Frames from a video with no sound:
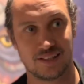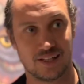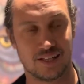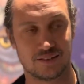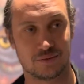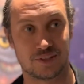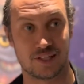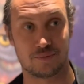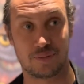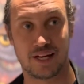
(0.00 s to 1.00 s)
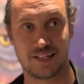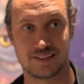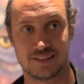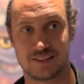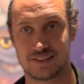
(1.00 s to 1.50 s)
and when I paint
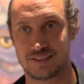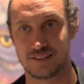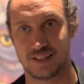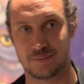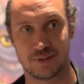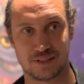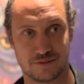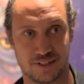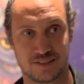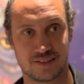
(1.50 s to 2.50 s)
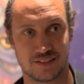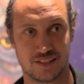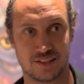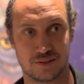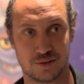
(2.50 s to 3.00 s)
it, I manifest it
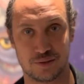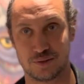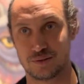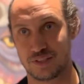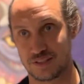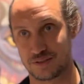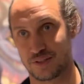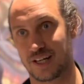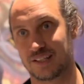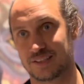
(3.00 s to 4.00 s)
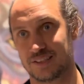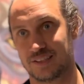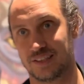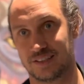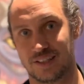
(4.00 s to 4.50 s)
into this
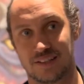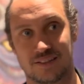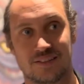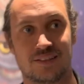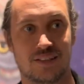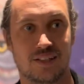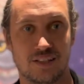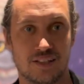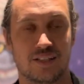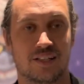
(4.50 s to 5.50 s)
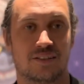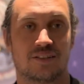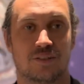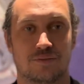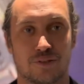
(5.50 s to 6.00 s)
reality, and then like
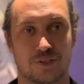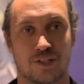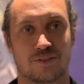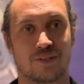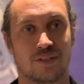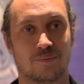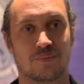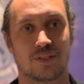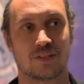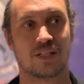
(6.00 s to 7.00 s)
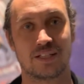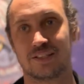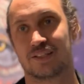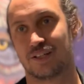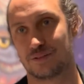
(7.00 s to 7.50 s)
the throat chakra
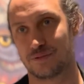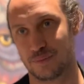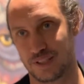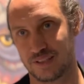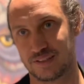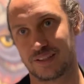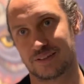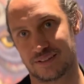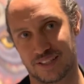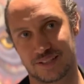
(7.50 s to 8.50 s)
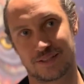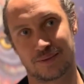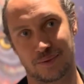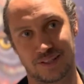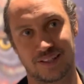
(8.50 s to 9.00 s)
cleared out for me, and that's
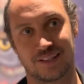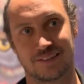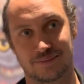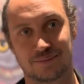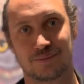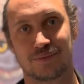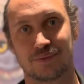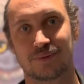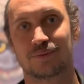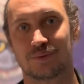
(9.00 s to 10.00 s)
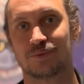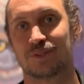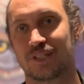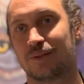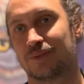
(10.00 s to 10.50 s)
when I
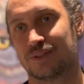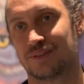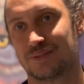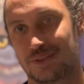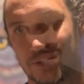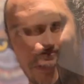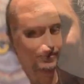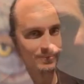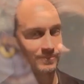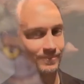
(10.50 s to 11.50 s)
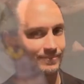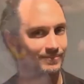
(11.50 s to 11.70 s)
was able to